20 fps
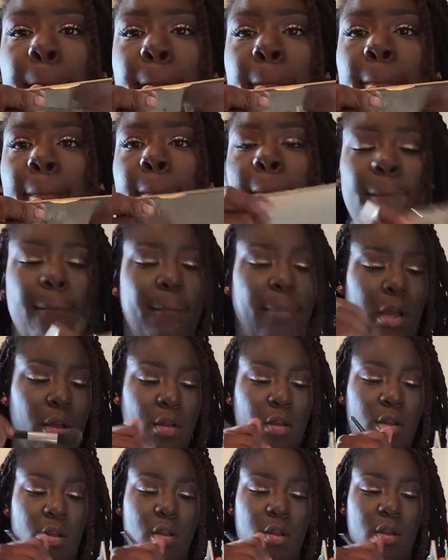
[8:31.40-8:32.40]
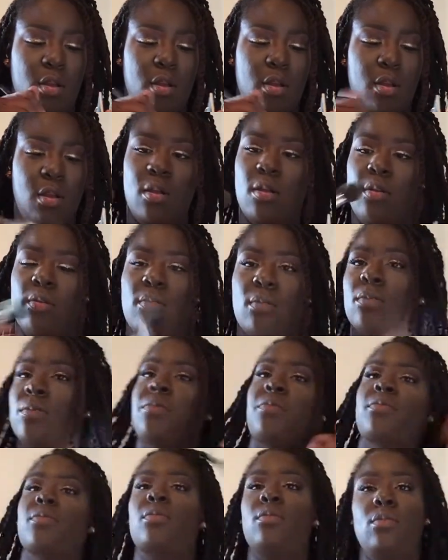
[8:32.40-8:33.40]
the In the Bloom palette, and it's the
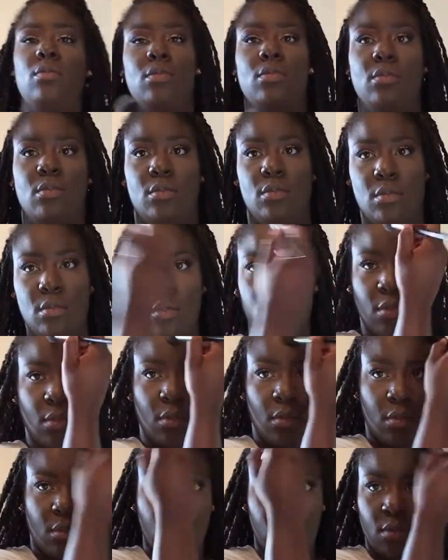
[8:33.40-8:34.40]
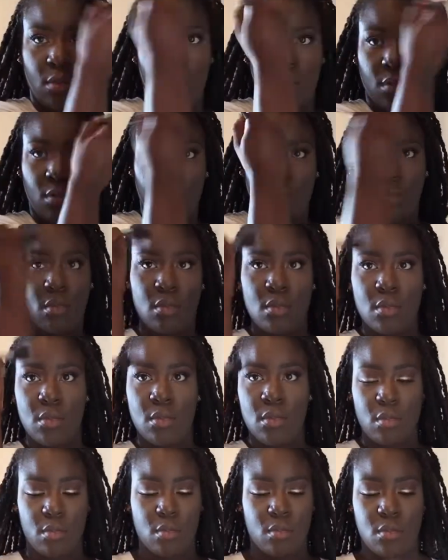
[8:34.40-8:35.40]
deepest shade in there, and I'm using
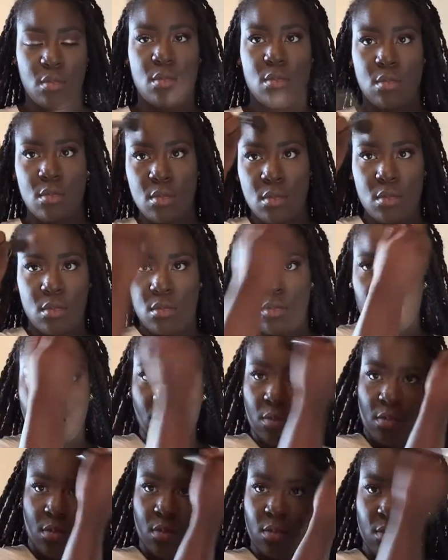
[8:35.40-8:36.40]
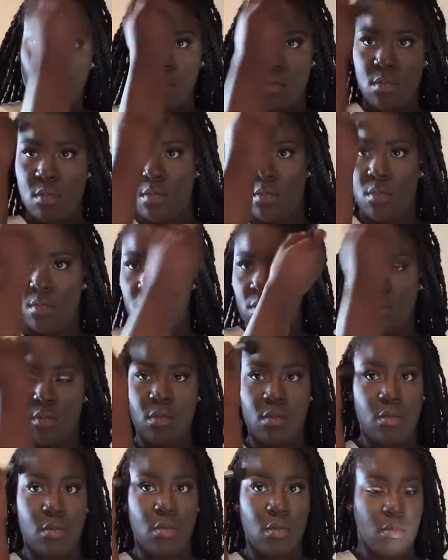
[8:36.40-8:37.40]
that to contour. Now,
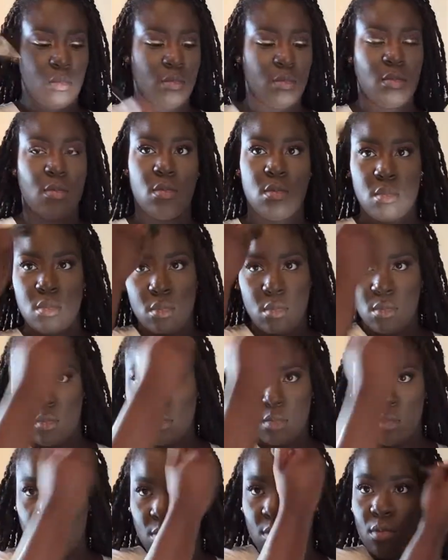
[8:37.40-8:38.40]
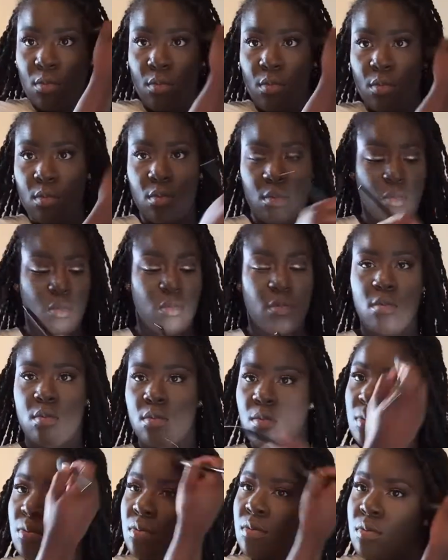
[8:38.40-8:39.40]
I thought you couldn't contour, but
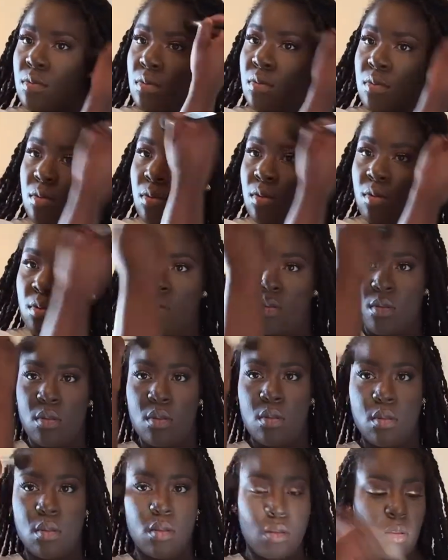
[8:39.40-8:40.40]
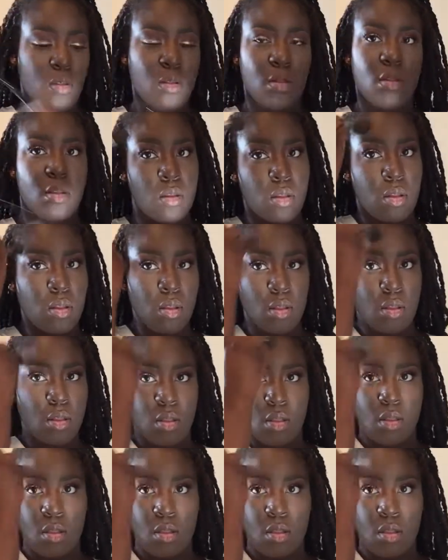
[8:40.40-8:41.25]
with that shade, honey, it contours